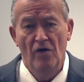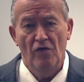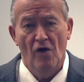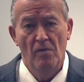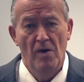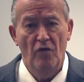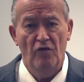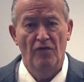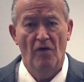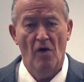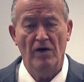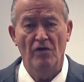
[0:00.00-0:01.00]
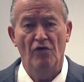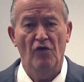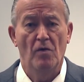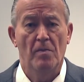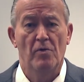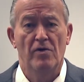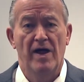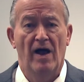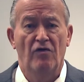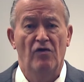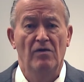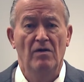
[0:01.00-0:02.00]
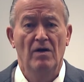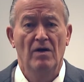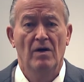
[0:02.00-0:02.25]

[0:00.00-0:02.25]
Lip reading: so most of our consumer protection